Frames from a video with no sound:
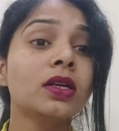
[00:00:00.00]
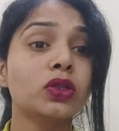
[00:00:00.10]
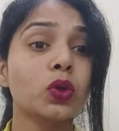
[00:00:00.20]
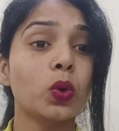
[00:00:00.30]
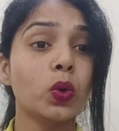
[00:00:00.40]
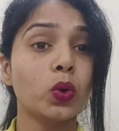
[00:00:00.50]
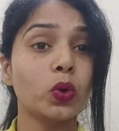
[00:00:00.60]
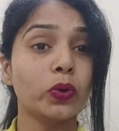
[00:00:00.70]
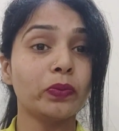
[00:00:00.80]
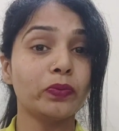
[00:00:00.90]

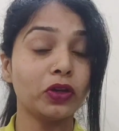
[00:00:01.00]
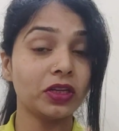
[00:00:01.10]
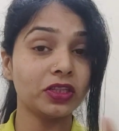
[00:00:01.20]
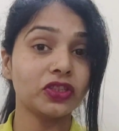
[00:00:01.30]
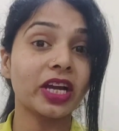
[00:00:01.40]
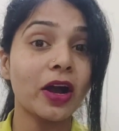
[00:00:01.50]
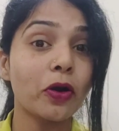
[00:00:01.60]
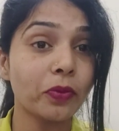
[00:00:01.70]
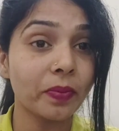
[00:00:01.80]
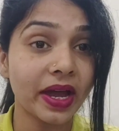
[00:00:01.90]
So you can just check
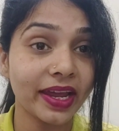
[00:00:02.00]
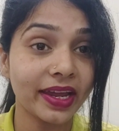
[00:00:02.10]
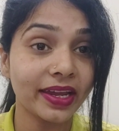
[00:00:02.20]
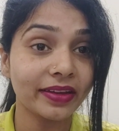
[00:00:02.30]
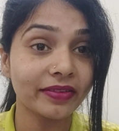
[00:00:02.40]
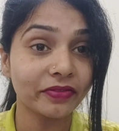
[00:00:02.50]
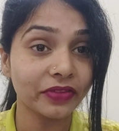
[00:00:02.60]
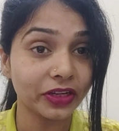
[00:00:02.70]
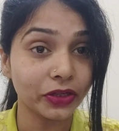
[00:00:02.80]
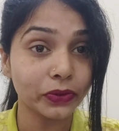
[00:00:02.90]
out my
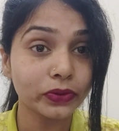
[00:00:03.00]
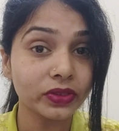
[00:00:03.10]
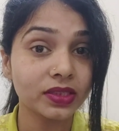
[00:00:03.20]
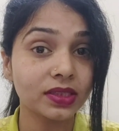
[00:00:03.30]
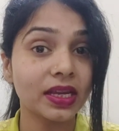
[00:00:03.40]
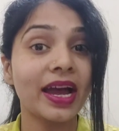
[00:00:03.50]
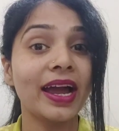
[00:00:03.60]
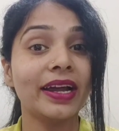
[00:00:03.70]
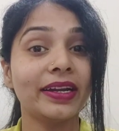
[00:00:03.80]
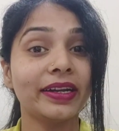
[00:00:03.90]
videos,
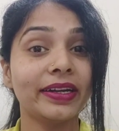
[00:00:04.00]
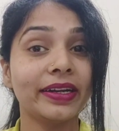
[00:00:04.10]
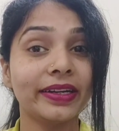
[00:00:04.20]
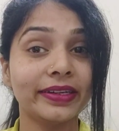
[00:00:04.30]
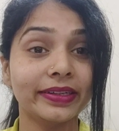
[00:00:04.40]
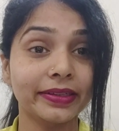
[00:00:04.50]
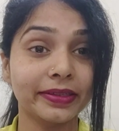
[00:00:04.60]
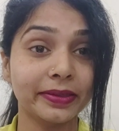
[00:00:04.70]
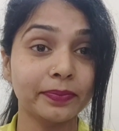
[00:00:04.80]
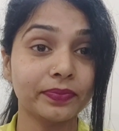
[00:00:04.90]
and
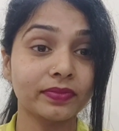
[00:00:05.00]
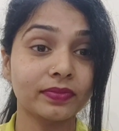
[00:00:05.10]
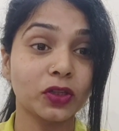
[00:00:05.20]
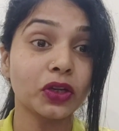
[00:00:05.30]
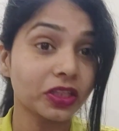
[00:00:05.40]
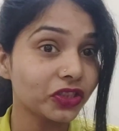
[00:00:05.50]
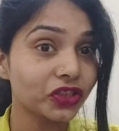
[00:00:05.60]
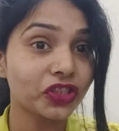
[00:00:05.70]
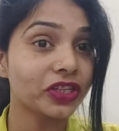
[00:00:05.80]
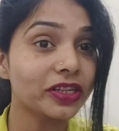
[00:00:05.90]
you can
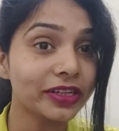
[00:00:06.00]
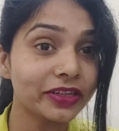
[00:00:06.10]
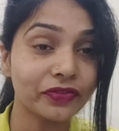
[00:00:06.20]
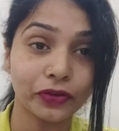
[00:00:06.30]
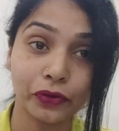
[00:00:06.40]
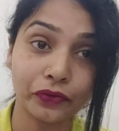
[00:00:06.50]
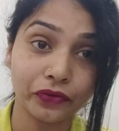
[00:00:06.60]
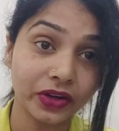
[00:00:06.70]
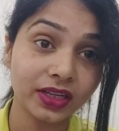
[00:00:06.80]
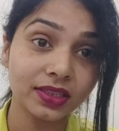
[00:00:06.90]
just share it with your
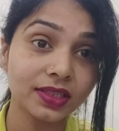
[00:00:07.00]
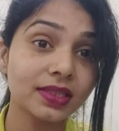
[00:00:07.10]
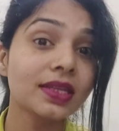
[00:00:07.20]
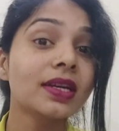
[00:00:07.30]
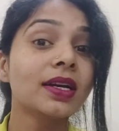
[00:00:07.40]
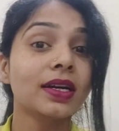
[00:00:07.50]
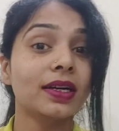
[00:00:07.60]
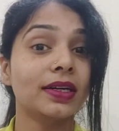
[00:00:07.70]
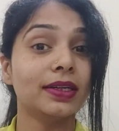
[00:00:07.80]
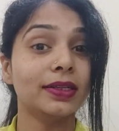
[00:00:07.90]
friends.
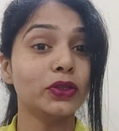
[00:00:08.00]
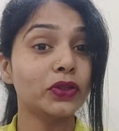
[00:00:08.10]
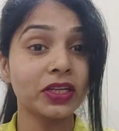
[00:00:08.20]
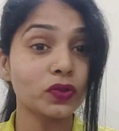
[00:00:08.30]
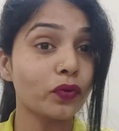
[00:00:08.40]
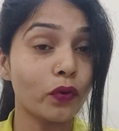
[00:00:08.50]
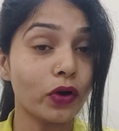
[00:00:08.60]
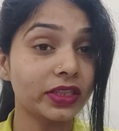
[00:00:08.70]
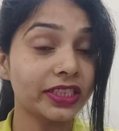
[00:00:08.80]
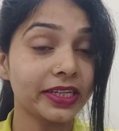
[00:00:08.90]
So thanks for
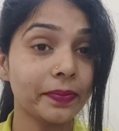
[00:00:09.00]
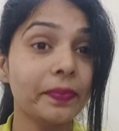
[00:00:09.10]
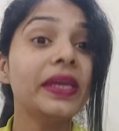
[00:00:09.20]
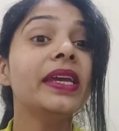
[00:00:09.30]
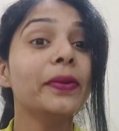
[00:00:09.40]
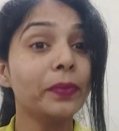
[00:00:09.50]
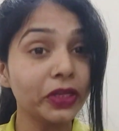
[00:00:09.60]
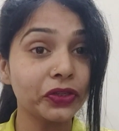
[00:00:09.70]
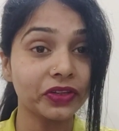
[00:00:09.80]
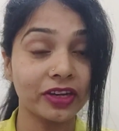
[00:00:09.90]
watching me.
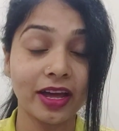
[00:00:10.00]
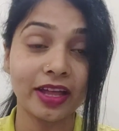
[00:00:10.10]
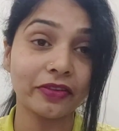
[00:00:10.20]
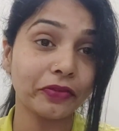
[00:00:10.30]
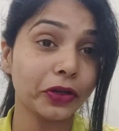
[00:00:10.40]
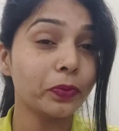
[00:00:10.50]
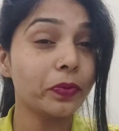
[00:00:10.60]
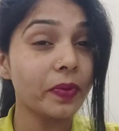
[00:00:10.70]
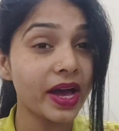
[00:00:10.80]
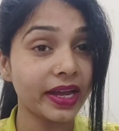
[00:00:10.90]
Meet you in another video.
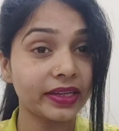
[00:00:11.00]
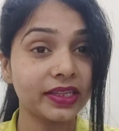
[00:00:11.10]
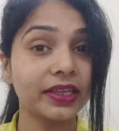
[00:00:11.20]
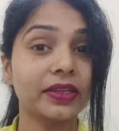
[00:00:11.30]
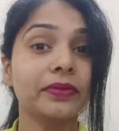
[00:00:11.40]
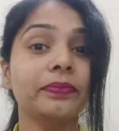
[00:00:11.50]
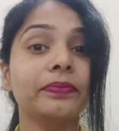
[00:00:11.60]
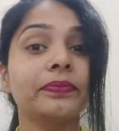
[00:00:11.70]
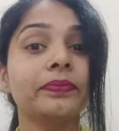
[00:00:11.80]
Bye bye, take care.